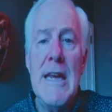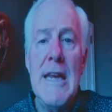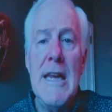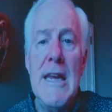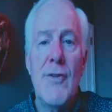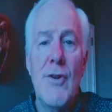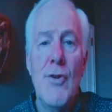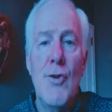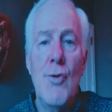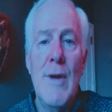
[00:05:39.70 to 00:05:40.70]
of us can
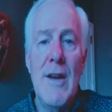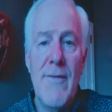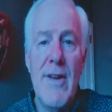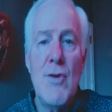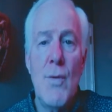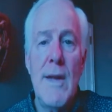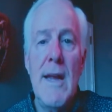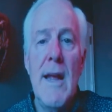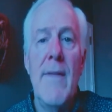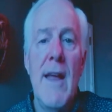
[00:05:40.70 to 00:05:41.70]
do individually,
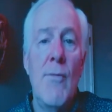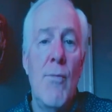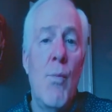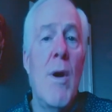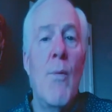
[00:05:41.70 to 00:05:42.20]
and then what we